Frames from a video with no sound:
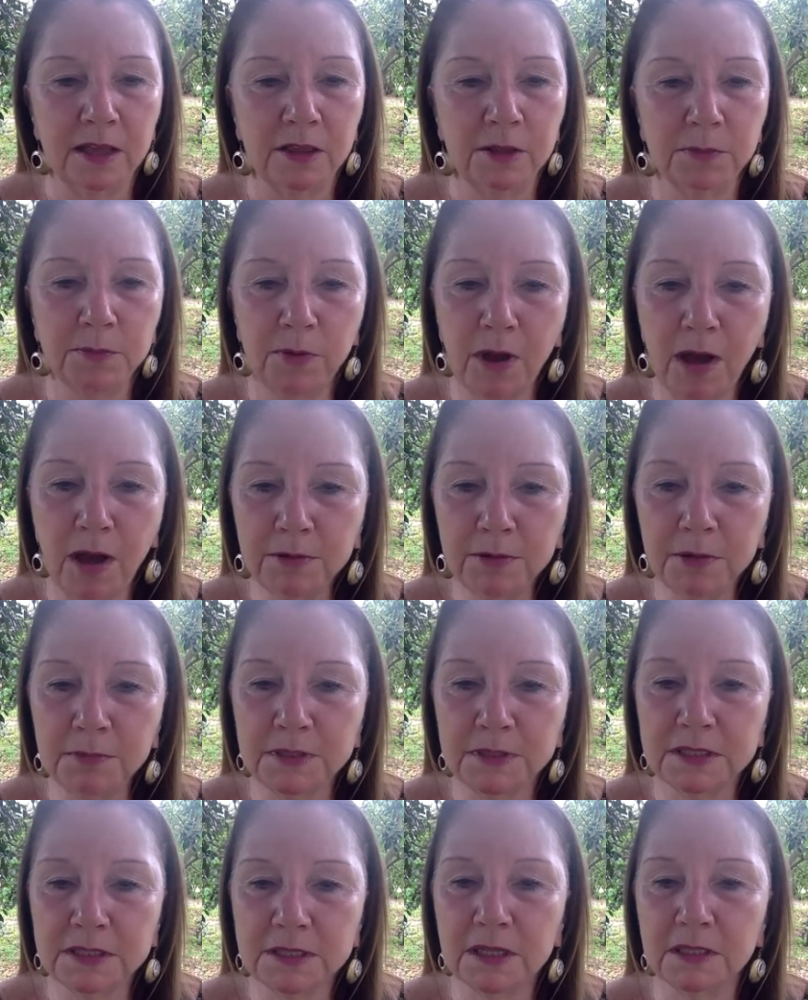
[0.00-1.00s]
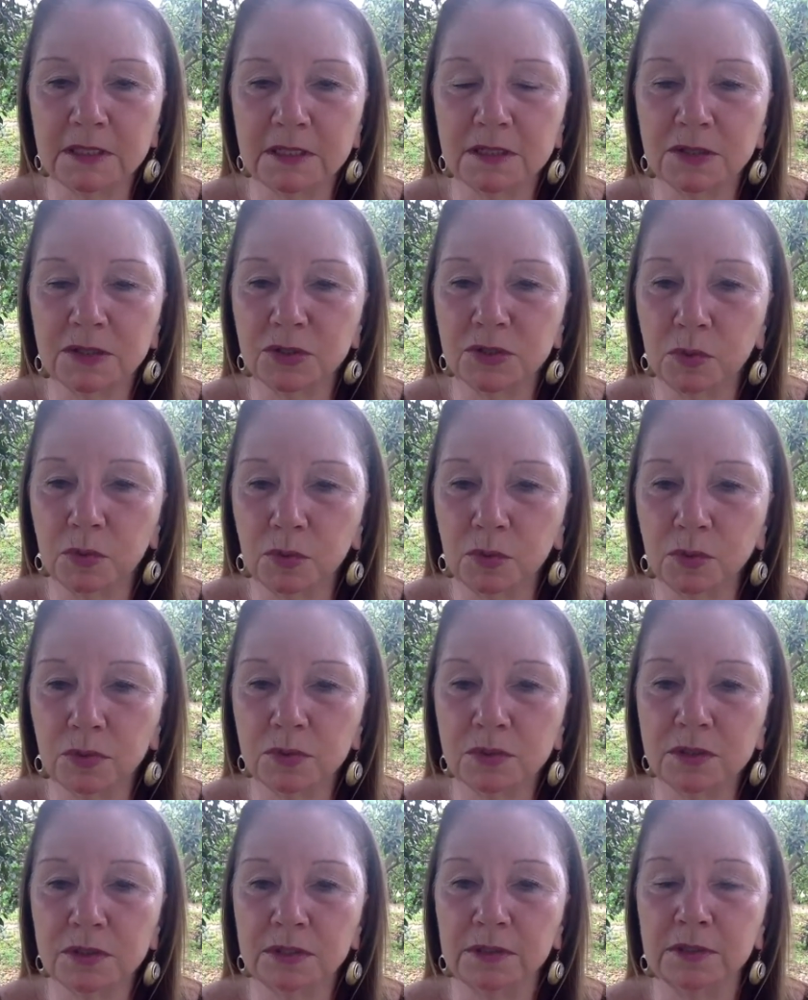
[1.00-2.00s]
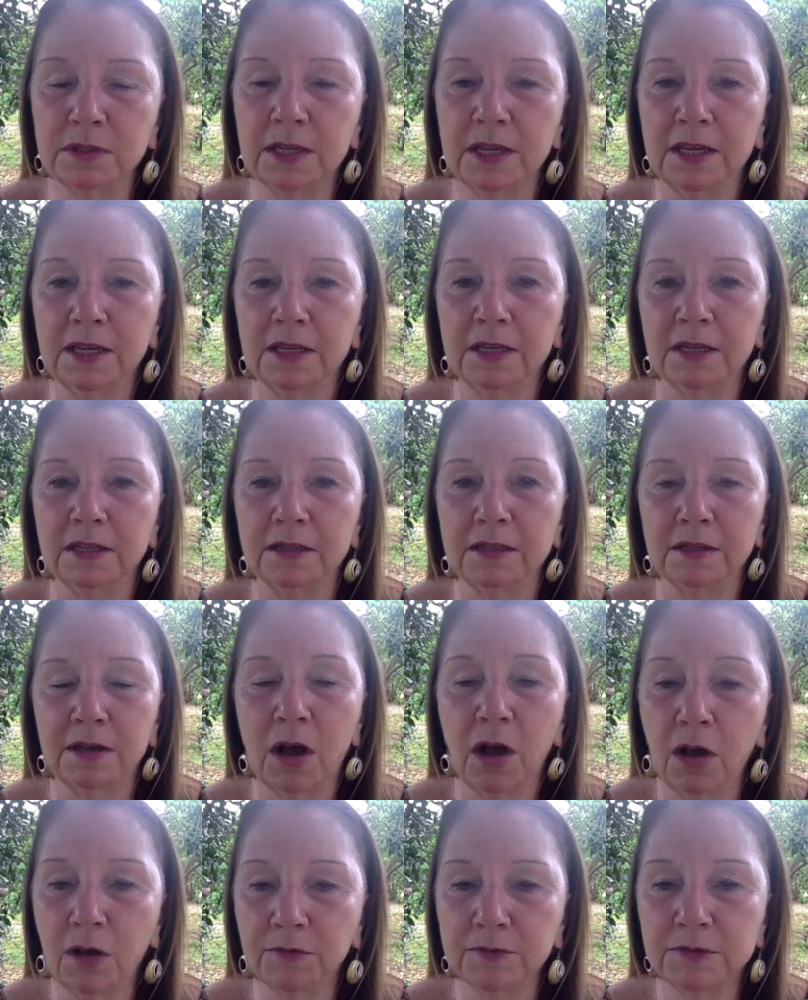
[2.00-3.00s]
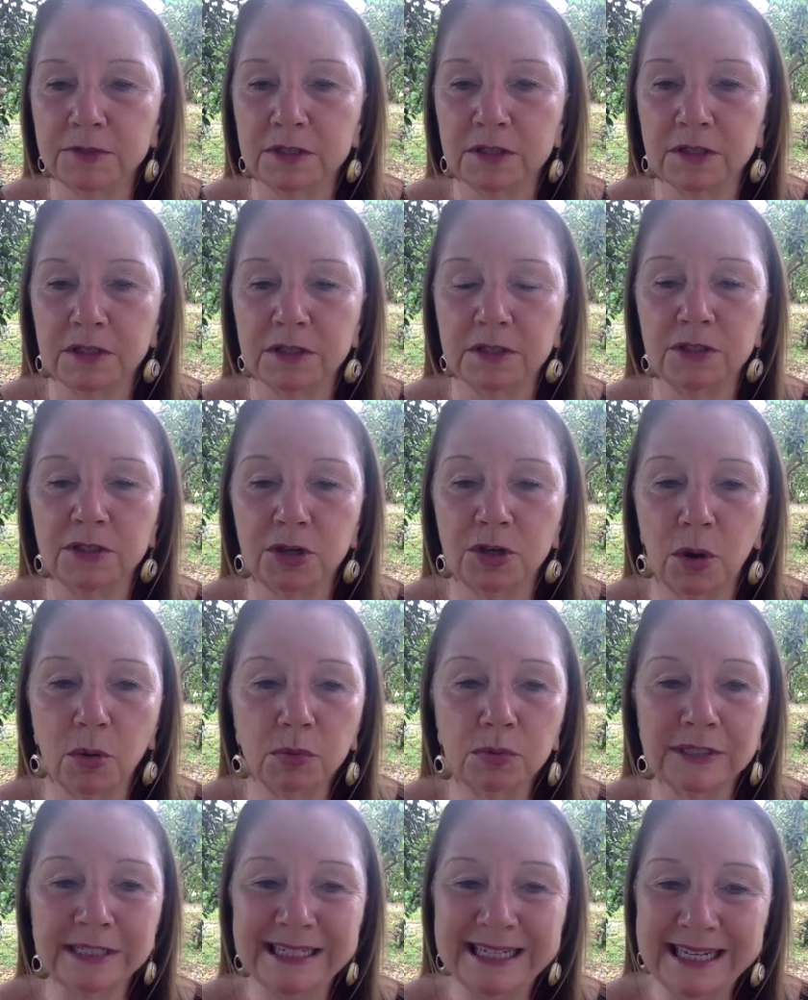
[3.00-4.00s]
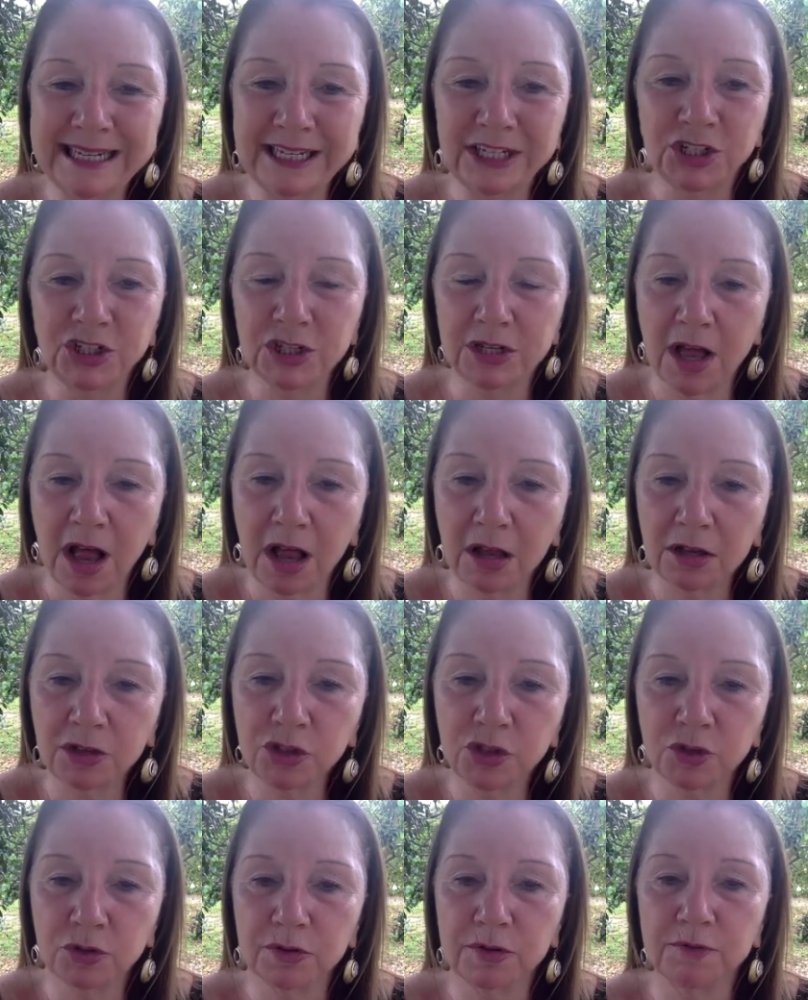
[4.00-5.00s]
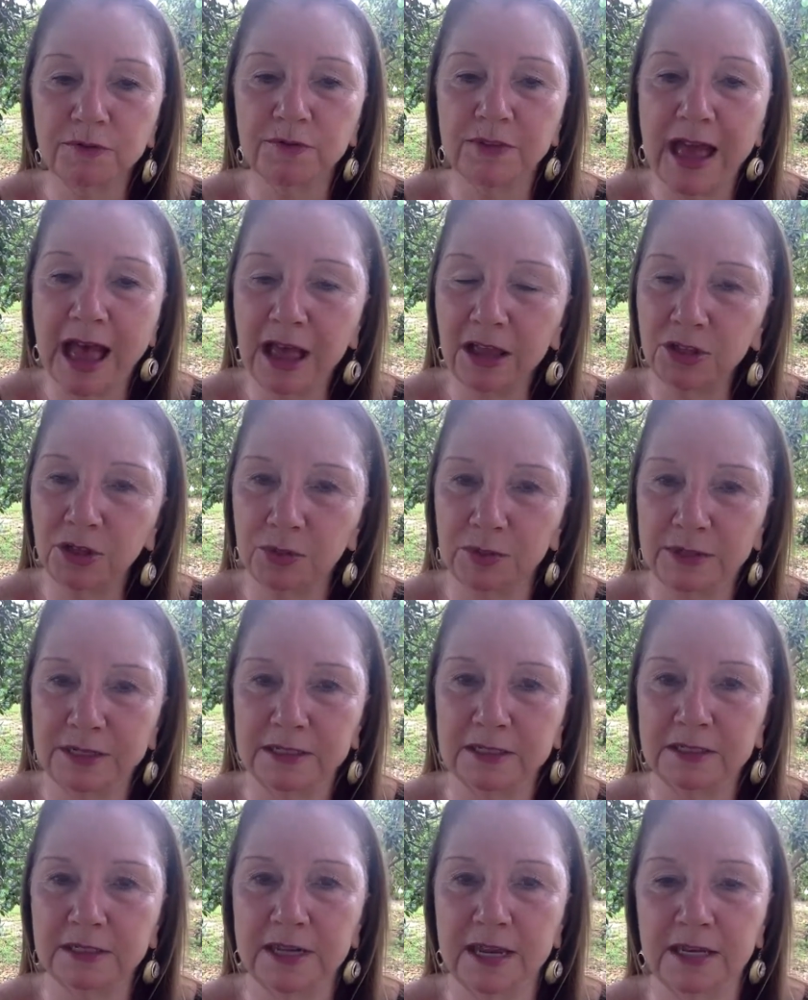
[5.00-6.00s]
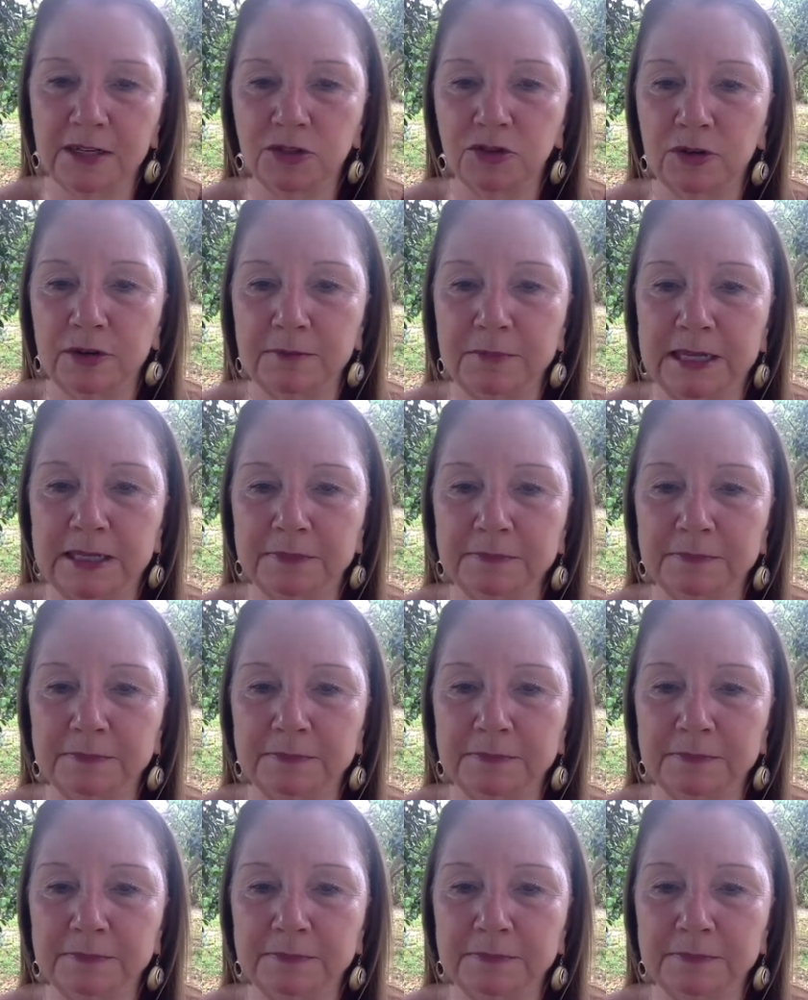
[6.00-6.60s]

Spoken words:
The problem is that schools and offices don't teach a culture of valuing daydreaming.